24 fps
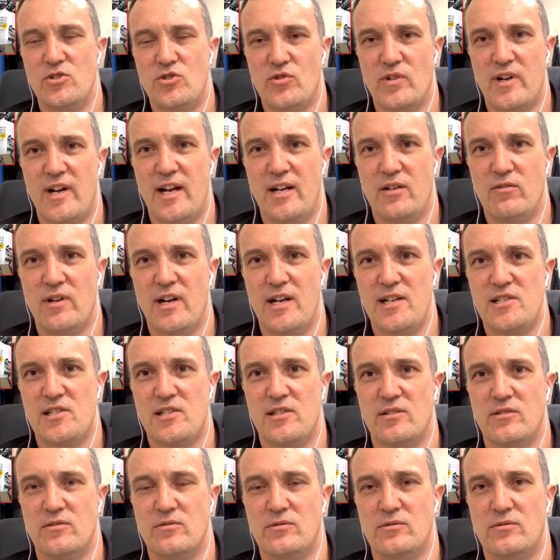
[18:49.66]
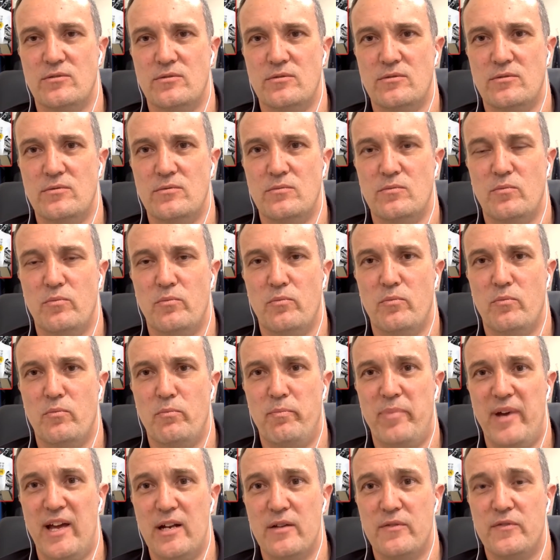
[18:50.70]
drag racing will
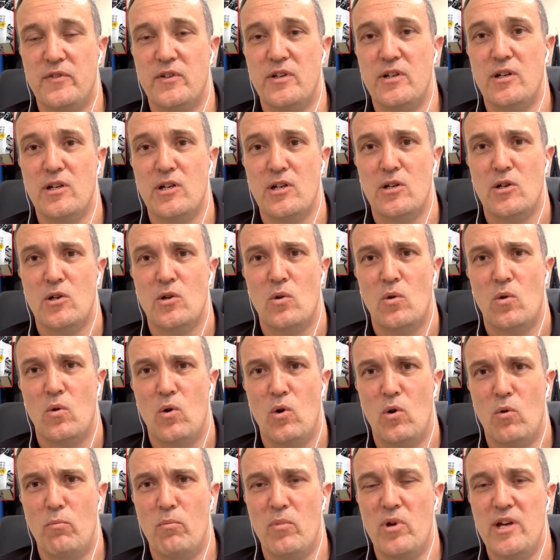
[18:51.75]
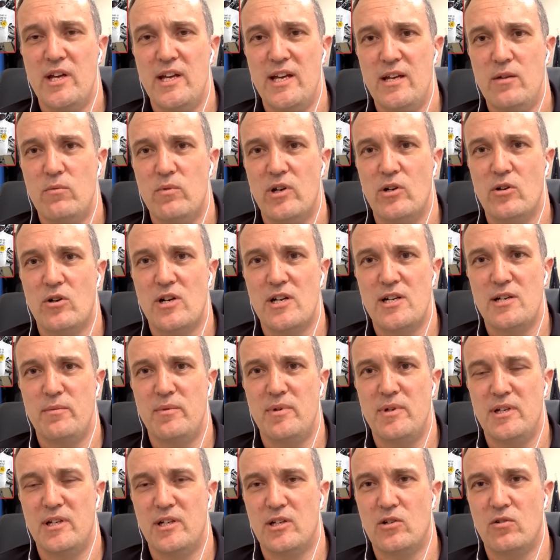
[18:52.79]
benefit me when
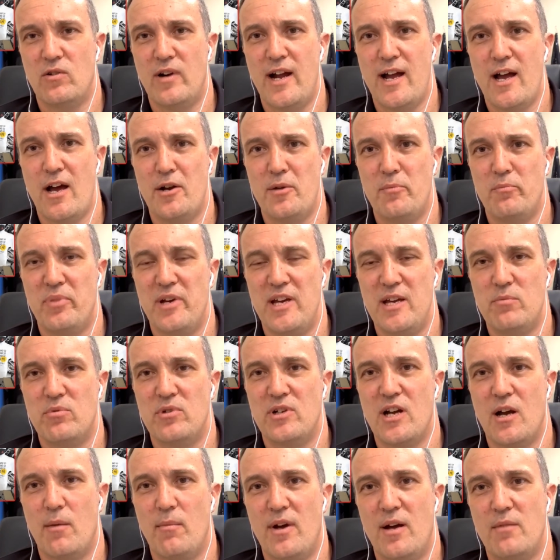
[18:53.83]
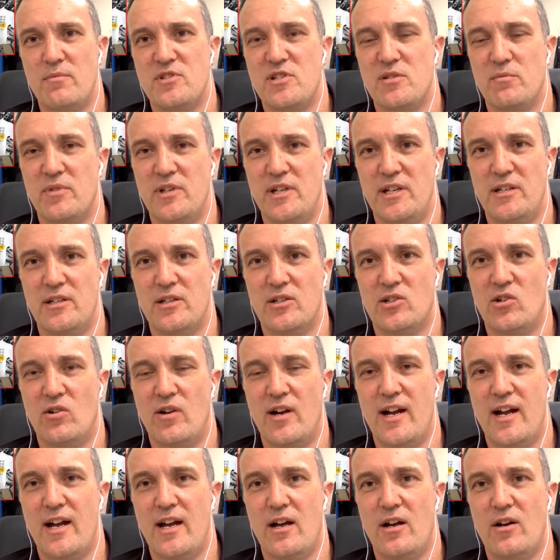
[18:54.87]
I'm in the crowd and people come up to me in the
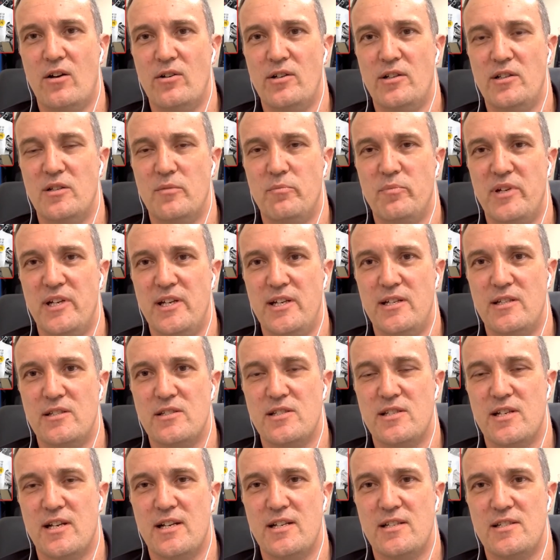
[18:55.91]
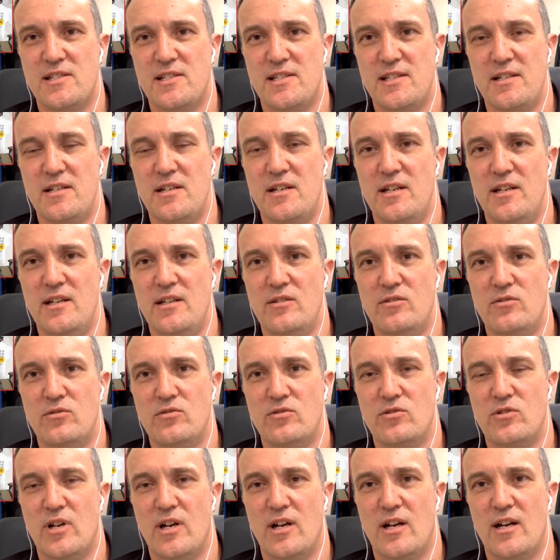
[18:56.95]
crowd in the pits at Sydney.
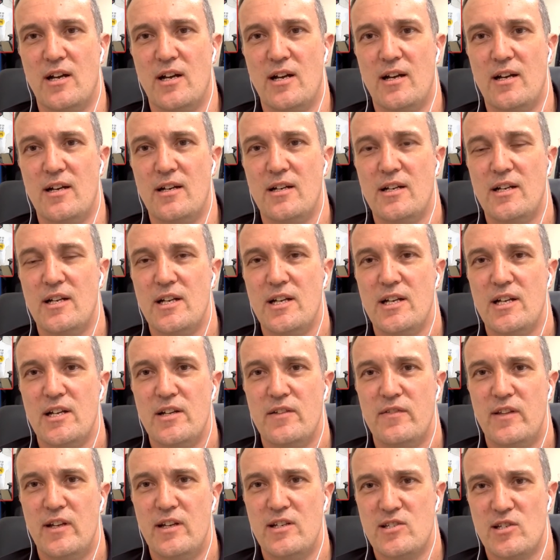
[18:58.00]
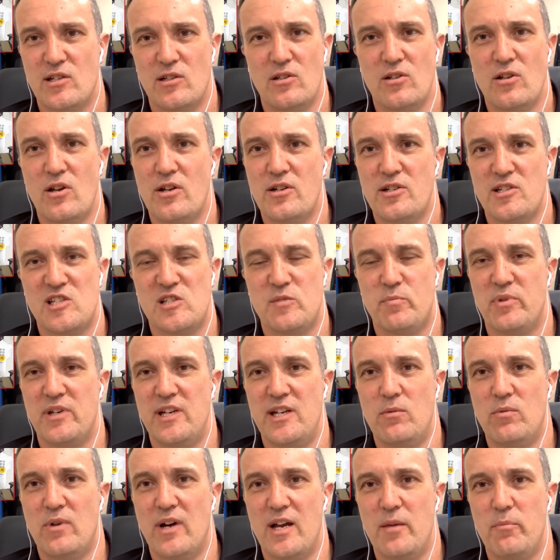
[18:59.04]
There's a lot of
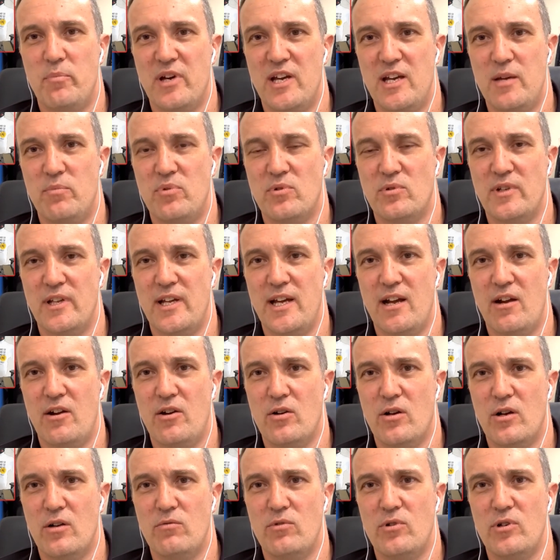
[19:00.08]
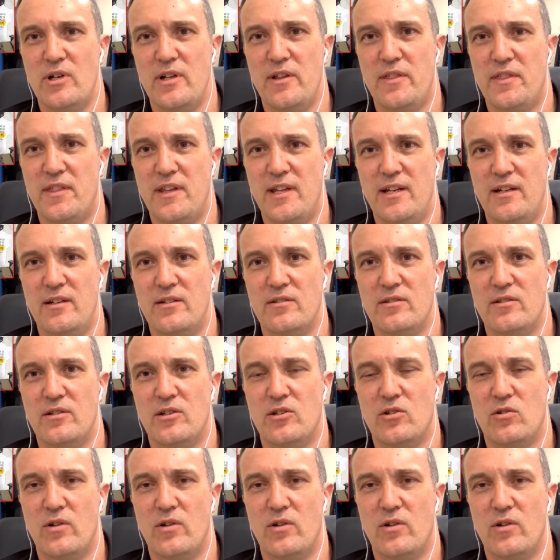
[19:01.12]
speedway people there, and I really think the